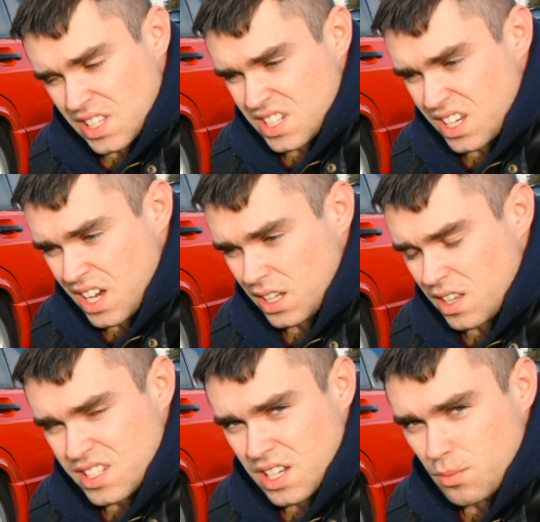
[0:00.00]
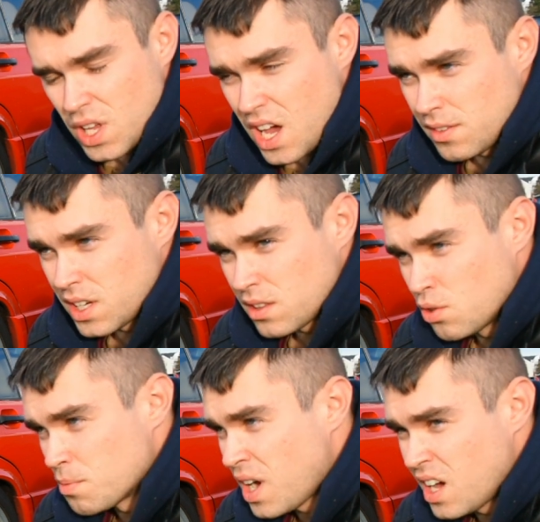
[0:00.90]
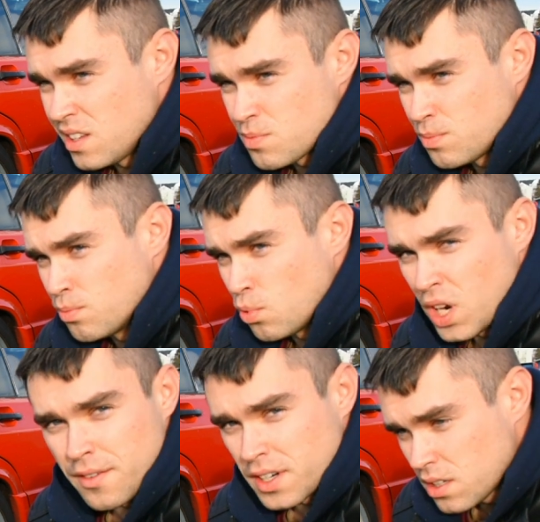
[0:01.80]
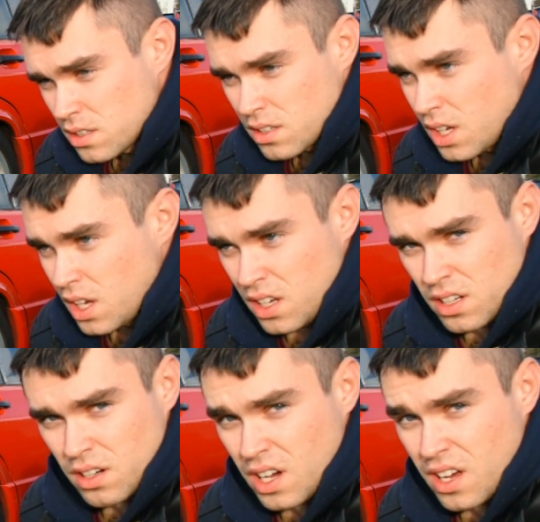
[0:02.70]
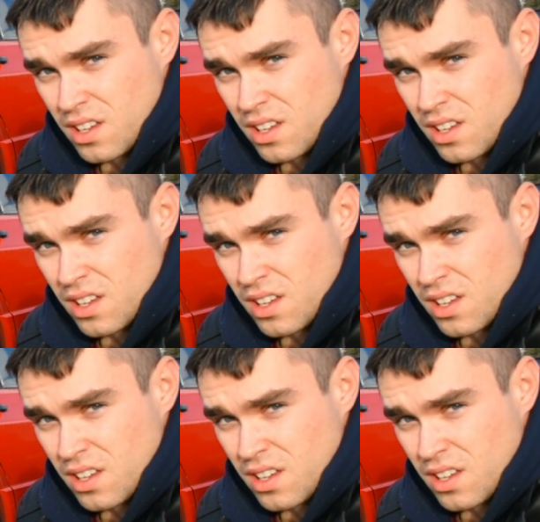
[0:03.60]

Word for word: let's say yeah let's say we'll have like lower mileage whatever you know